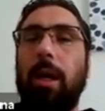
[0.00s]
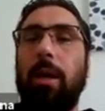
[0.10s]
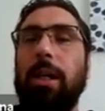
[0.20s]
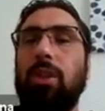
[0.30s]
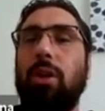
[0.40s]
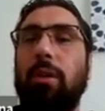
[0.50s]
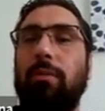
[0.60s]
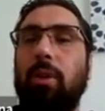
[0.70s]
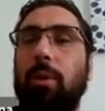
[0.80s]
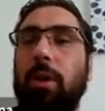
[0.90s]
Each of
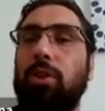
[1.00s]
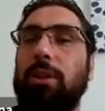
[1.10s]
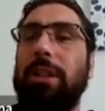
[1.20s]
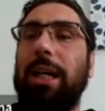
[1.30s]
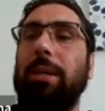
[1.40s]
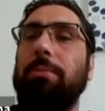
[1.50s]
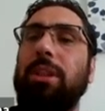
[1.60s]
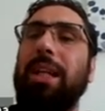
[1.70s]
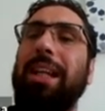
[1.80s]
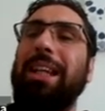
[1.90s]
the question types,
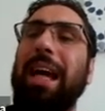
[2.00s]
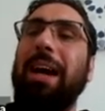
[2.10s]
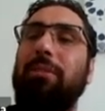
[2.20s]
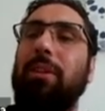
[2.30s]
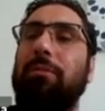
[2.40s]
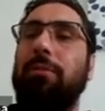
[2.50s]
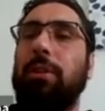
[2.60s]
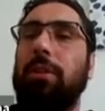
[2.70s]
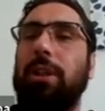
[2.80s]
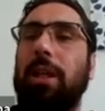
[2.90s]
they have
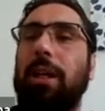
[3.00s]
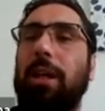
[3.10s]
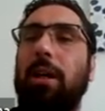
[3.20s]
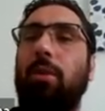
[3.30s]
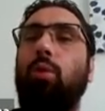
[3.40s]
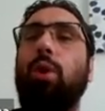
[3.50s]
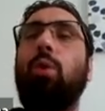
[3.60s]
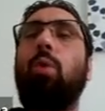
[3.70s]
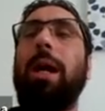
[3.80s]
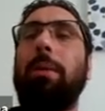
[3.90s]
different
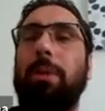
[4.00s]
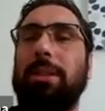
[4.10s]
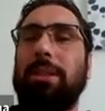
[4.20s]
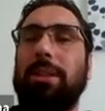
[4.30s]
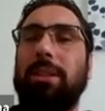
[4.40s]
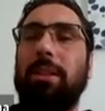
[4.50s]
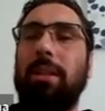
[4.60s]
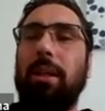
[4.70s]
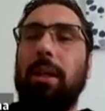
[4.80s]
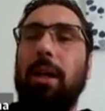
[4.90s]
requirements
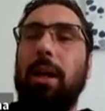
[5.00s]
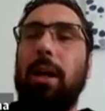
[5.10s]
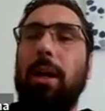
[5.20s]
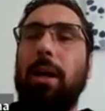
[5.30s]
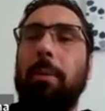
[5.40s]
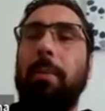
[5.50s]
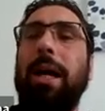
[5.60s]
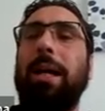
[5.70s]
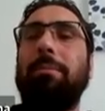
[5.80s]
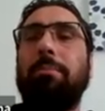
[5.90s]

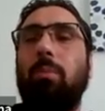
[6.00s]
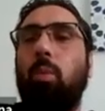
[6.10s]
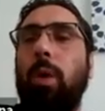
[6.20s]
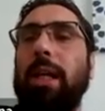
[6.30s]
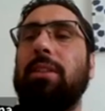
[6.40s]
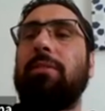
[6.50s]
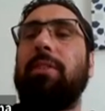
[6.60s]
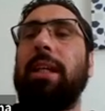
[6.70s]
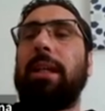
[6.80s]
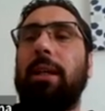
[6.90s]
and ways of
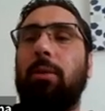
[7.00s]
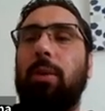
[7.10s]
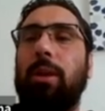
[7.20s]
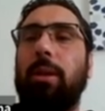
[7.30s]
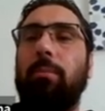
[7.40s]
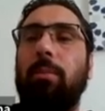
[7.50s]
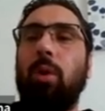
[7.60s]
dealing with them.